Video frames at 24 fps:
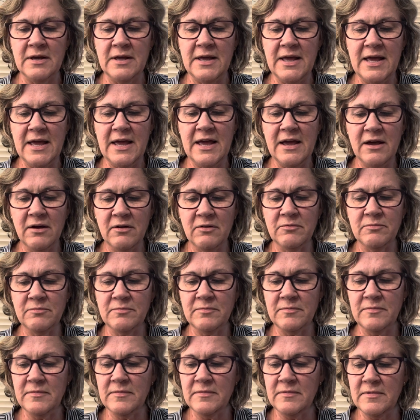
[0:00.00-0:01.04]
how
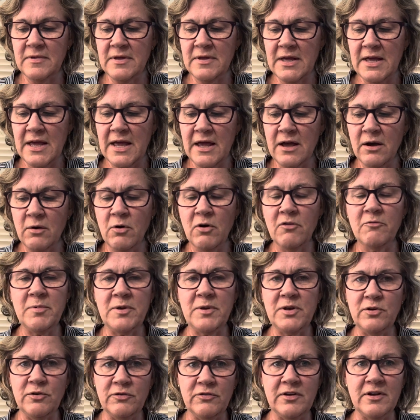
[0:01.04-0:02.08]
I've been
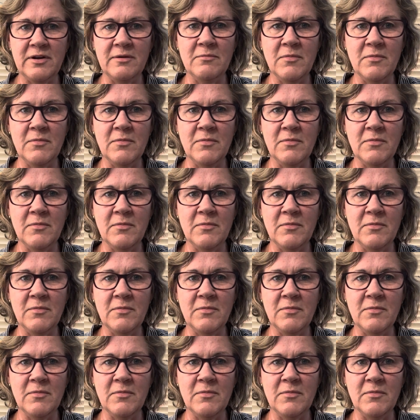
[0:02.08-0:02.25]
using